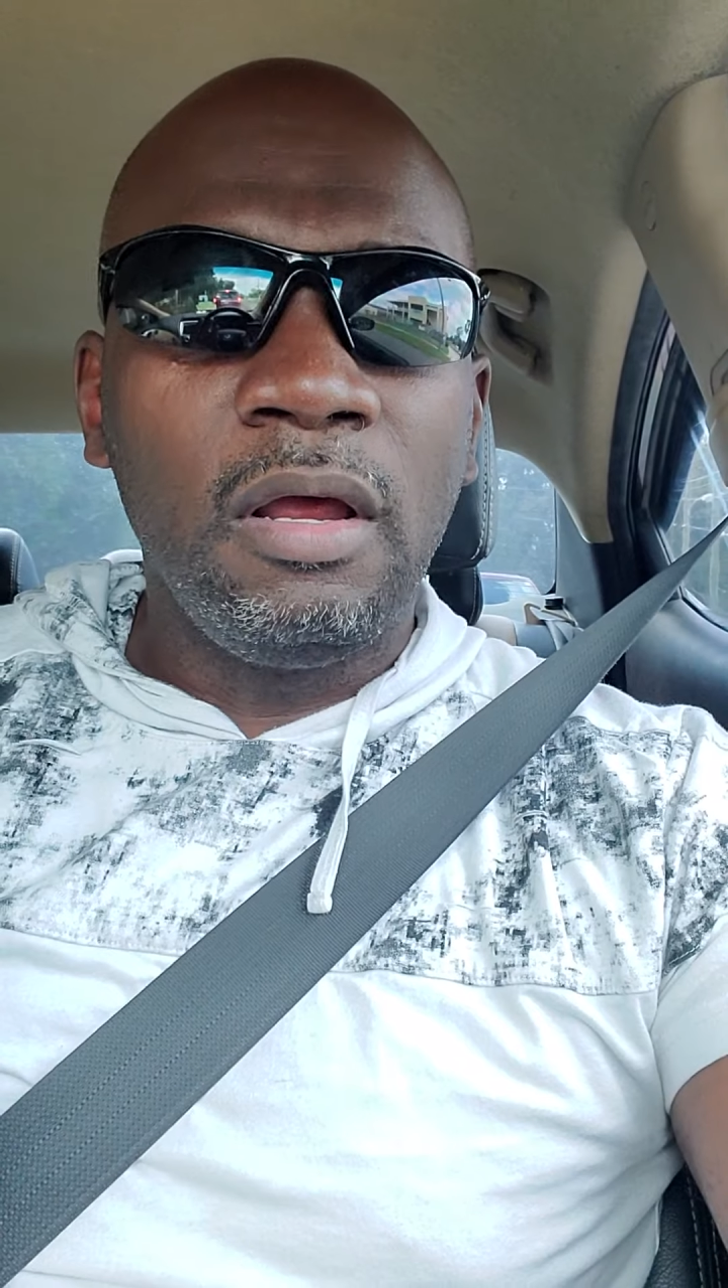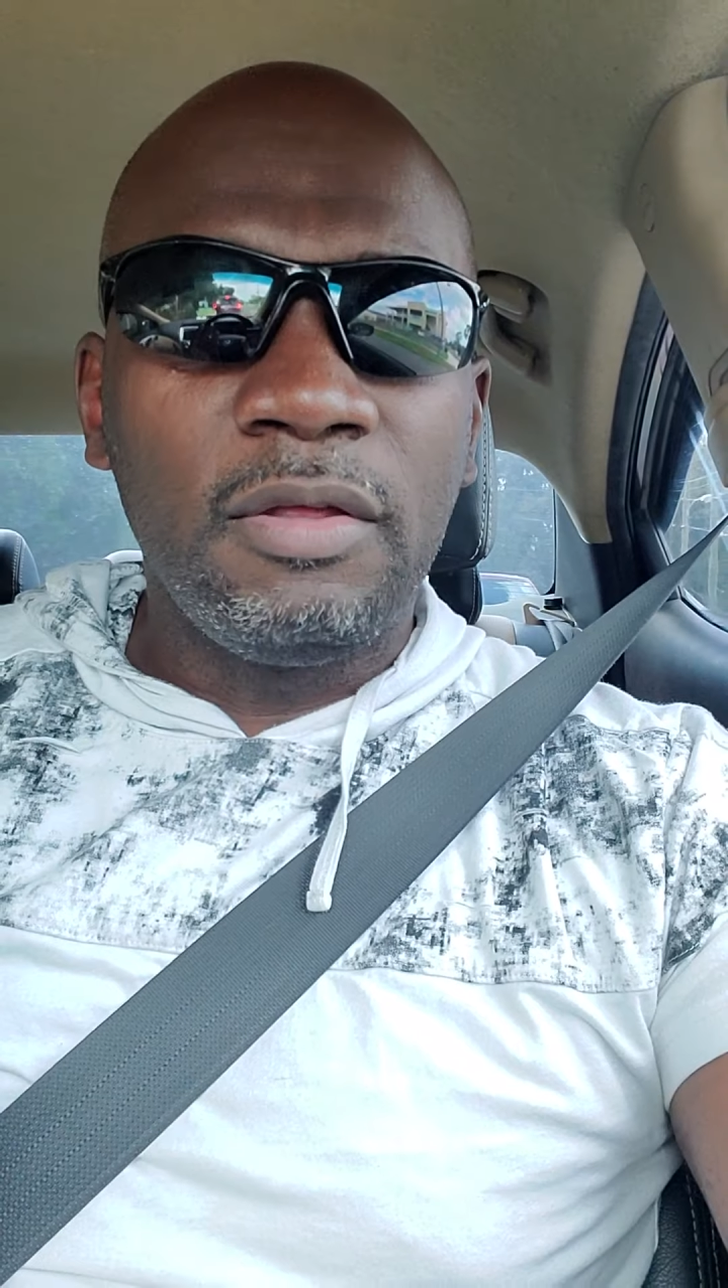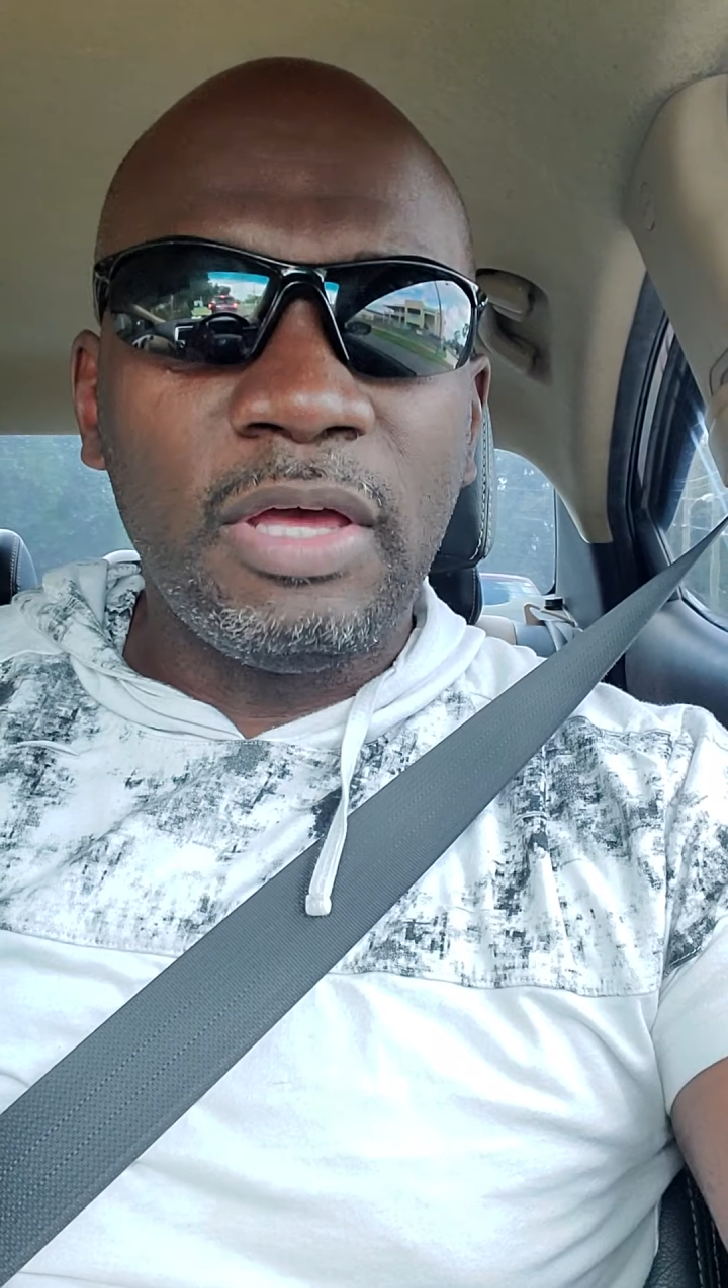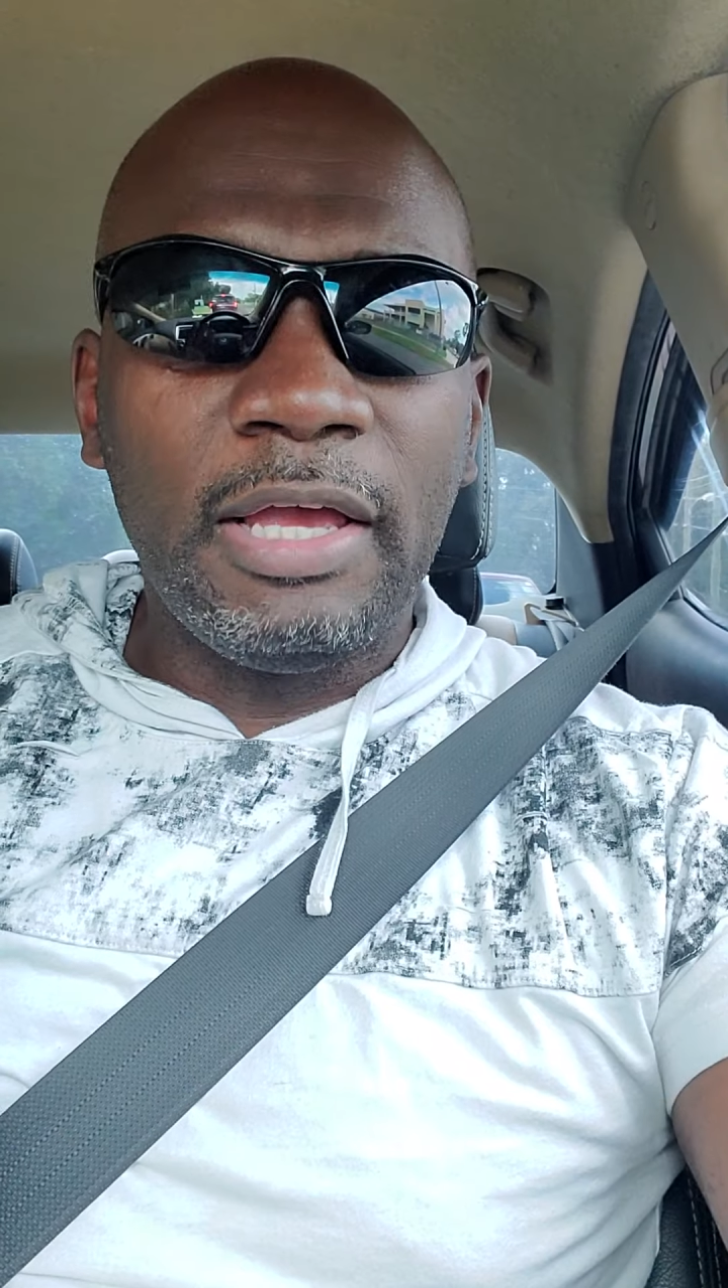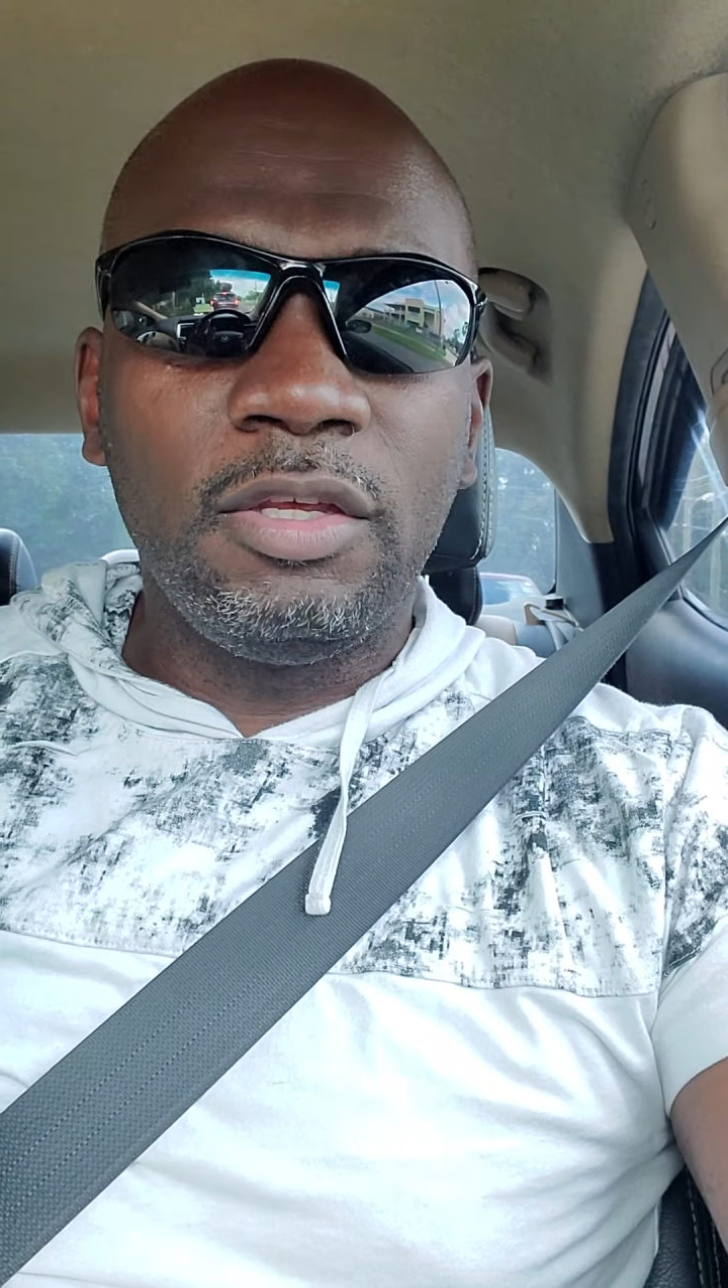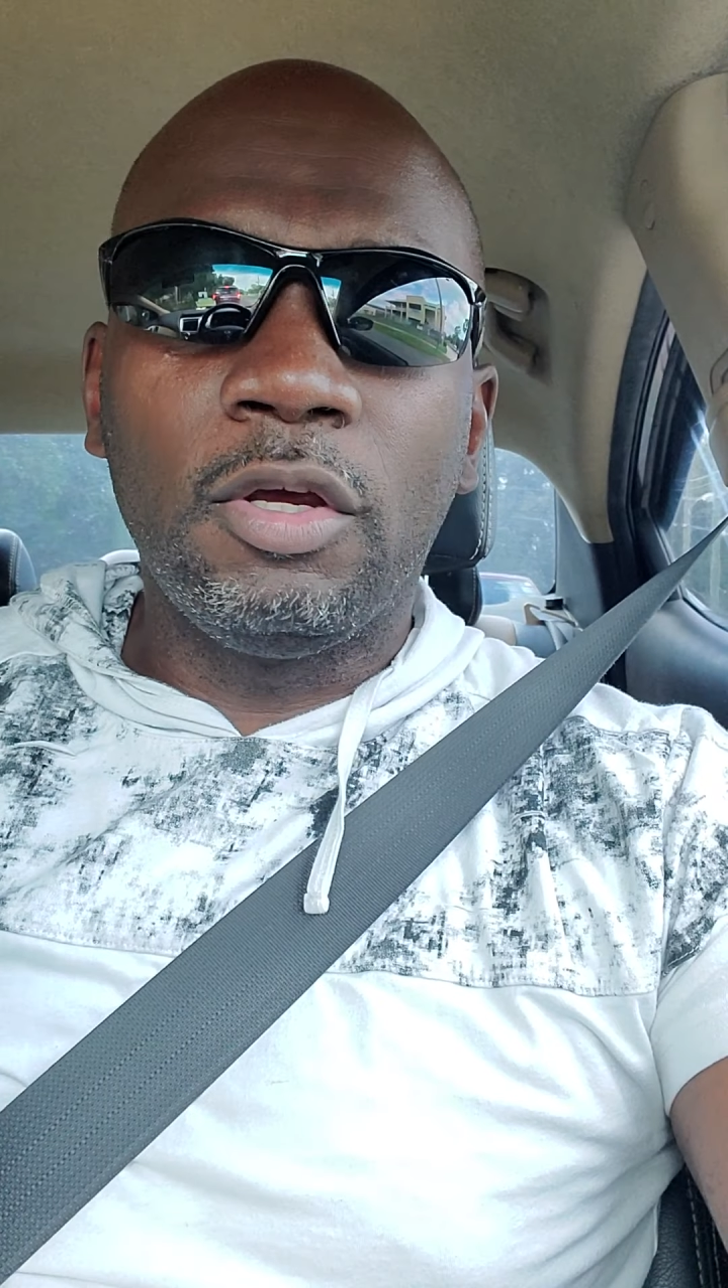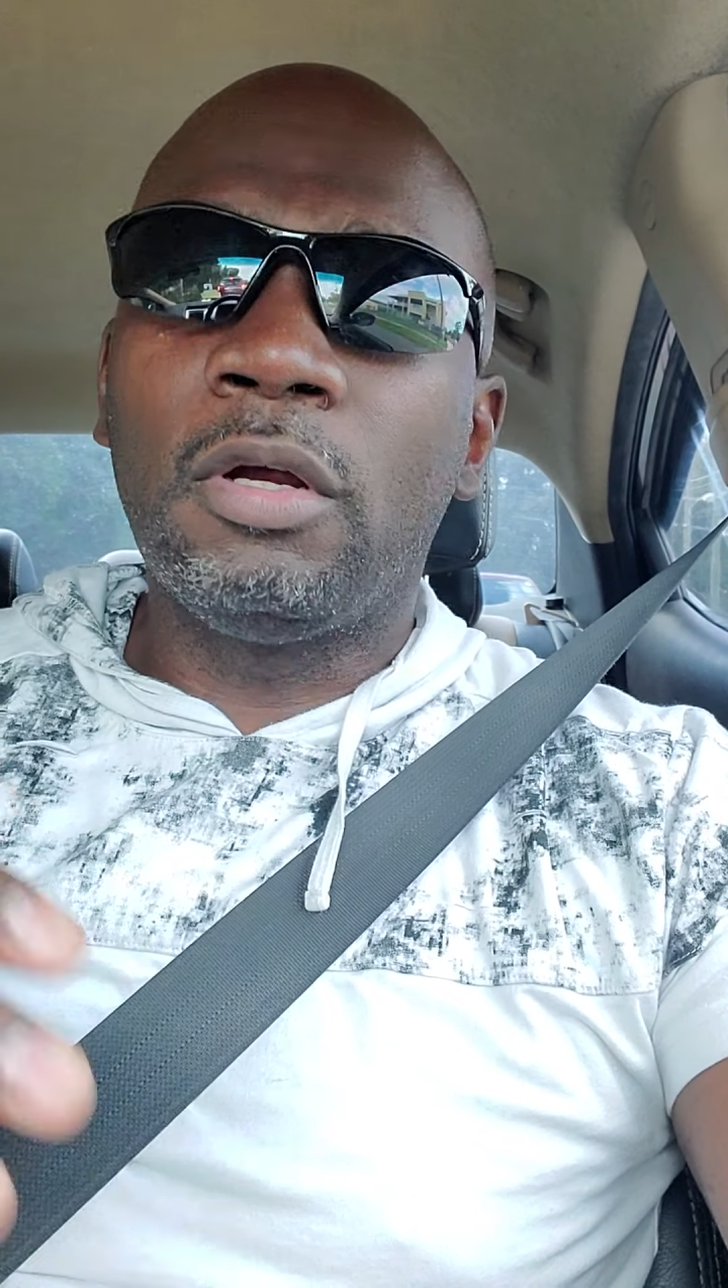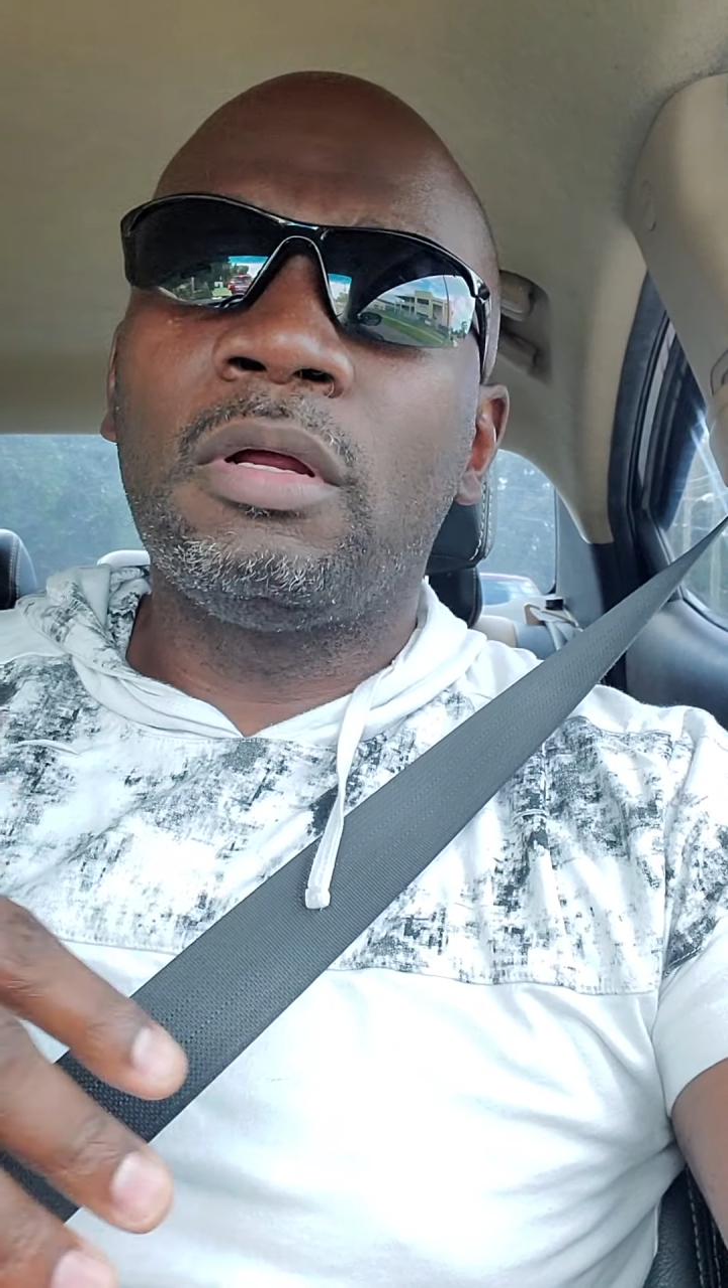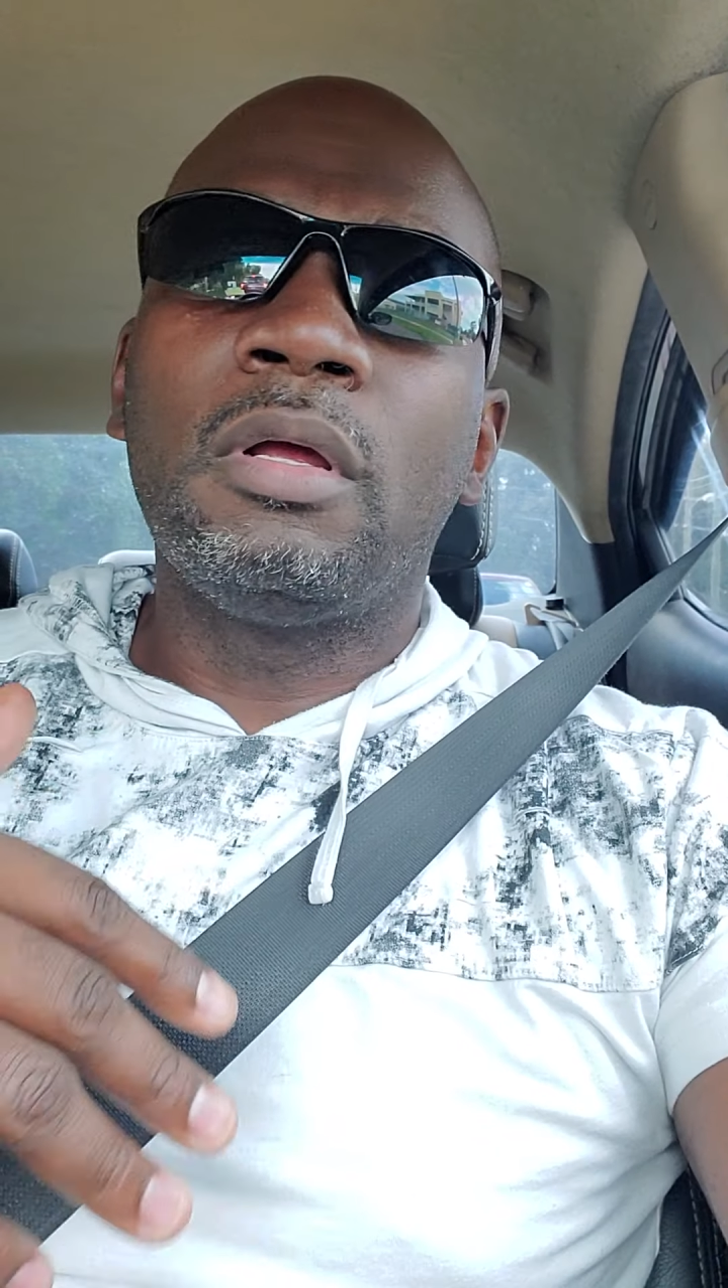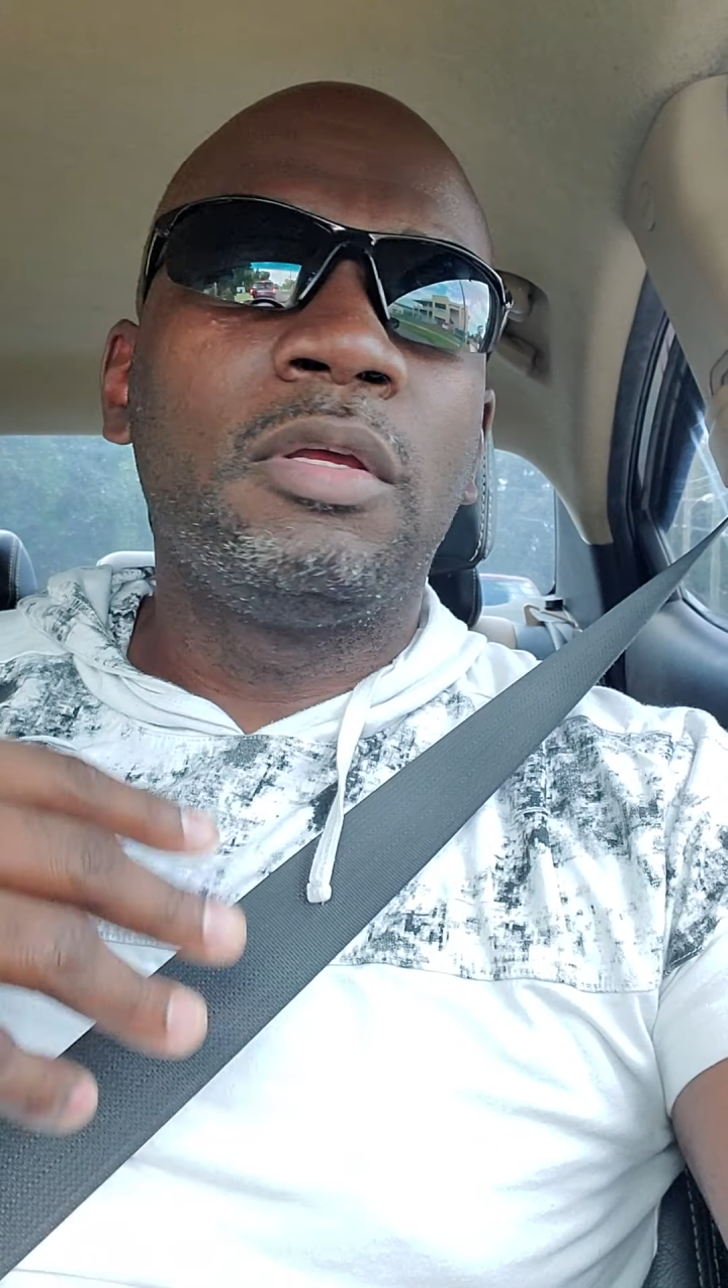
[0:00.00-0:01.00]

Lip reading: that year,